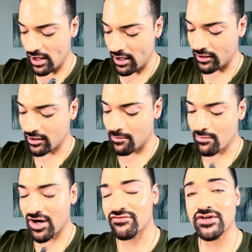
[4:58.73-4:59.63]
And
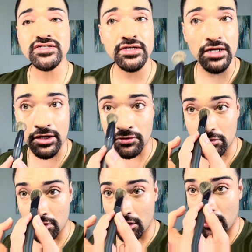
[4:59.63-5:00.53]
my face can
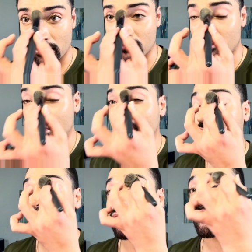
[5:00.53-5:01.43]
handle a lot of
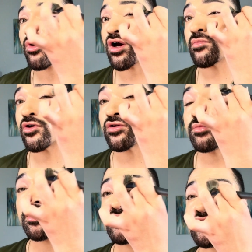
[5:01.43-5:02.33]
makeup primarily
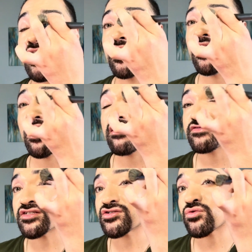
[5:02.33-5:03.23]
because I have
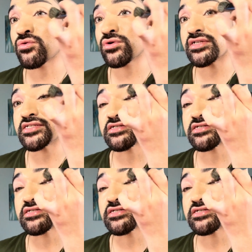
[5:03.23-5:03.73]
such oily